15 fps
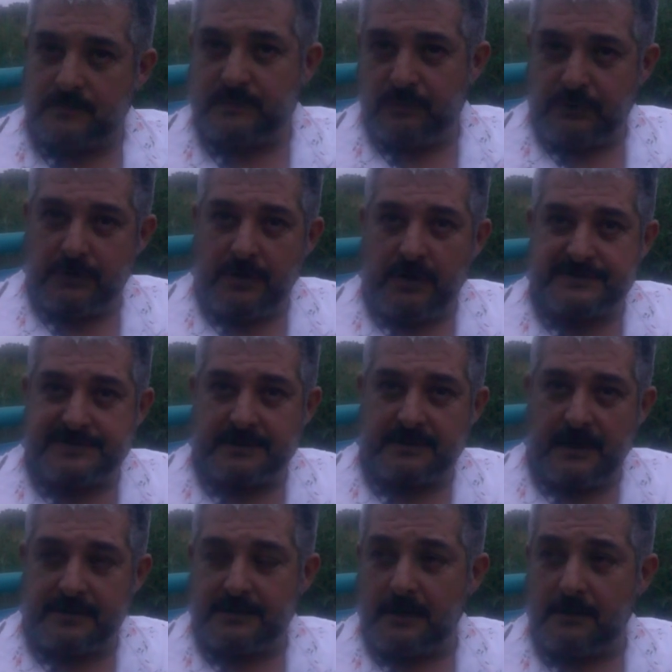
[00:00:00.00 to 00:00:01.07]
pronouncing
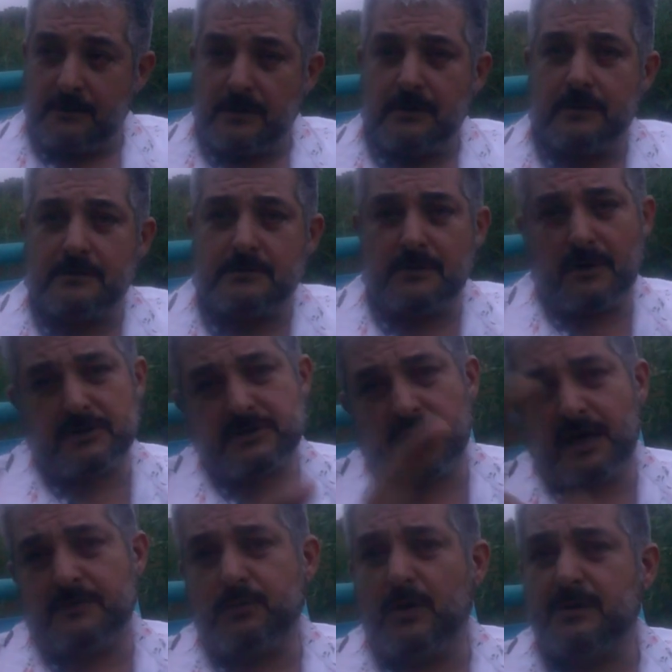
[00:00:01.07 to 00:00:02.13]
that name russia
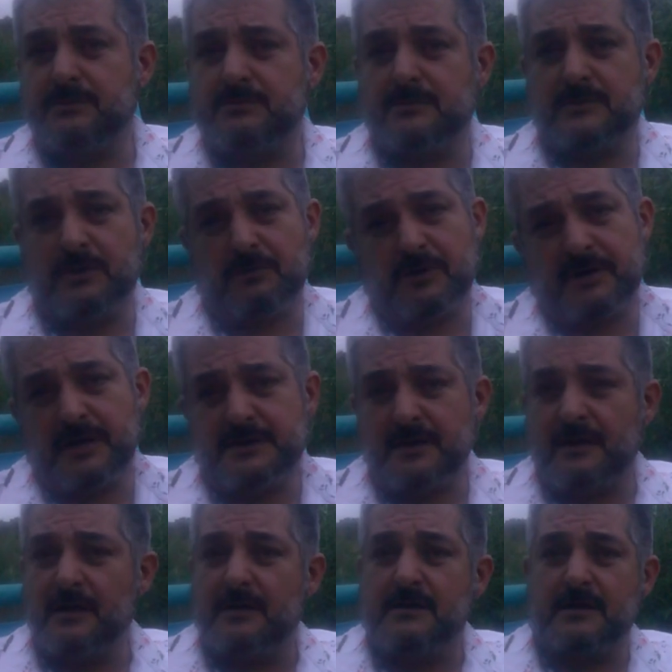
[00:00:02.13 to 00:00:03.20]
had one
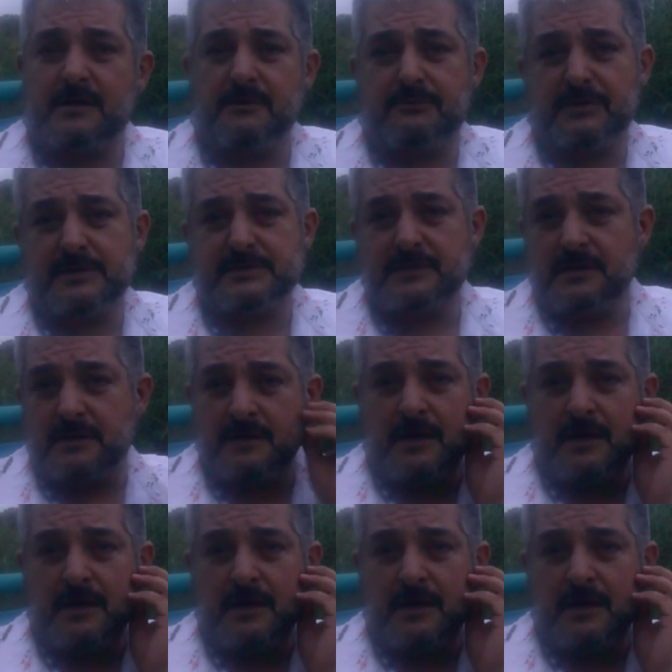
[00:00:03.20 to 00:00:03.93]
democratically elected president